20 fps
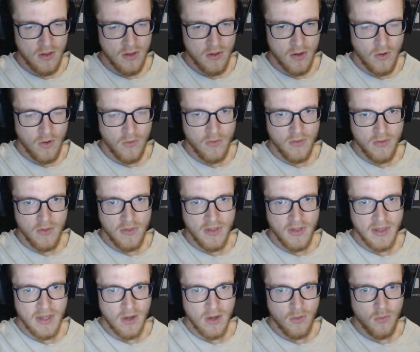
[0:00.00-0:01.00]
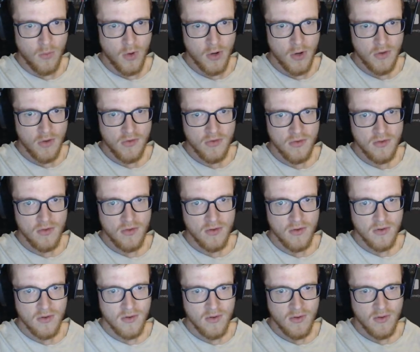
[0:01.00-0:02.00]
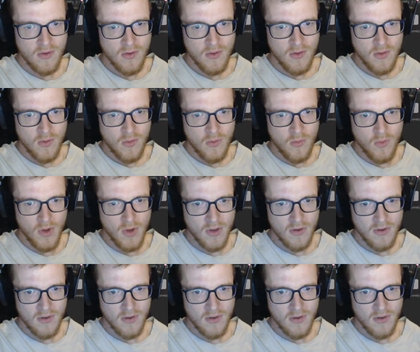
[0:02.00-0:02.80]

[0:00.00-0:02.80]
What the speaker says: Oh, and now it works? What?